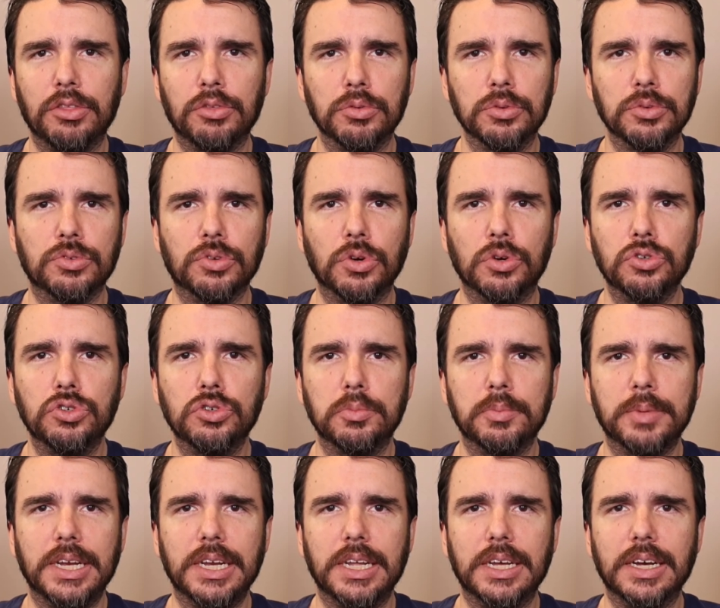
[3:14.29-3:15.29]
through social
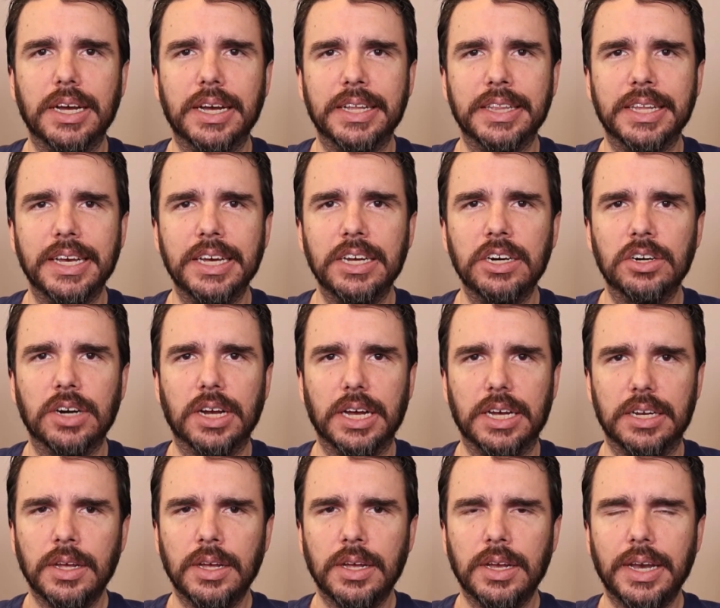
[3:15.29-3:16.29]
media and the
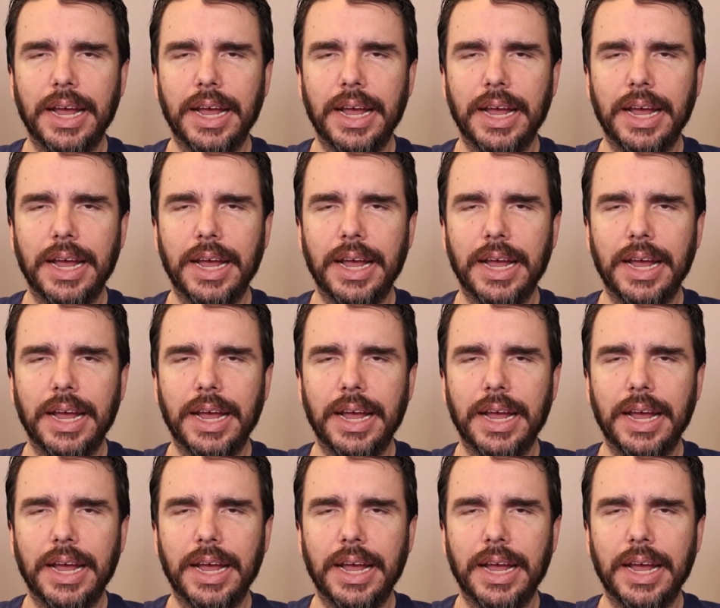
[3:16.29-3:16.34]
internet?